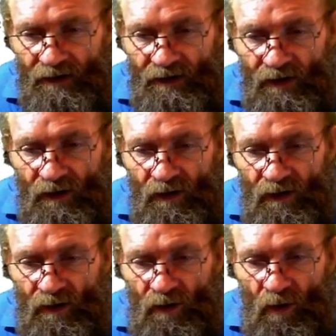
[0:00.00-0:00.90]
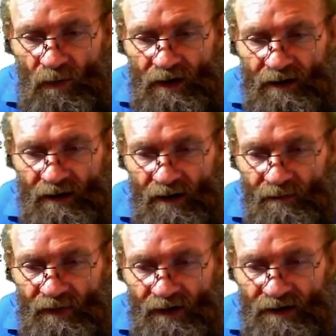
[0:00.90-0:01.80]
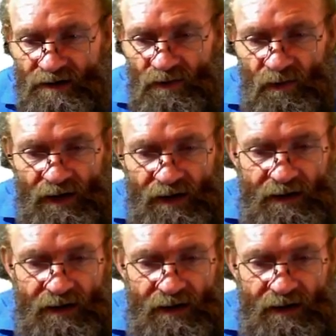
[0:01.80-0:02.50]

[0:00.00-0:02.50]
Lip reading: the comment number is 1,